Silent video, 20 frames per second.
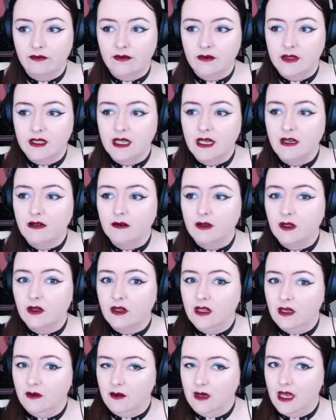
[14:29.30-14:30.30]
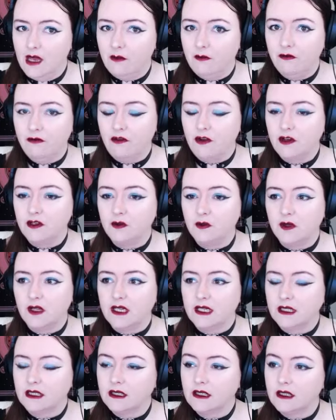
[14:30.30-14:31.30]
See, it was a good thing we kept
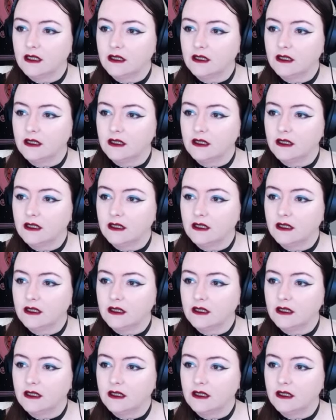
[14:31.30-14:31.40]
Frostblink.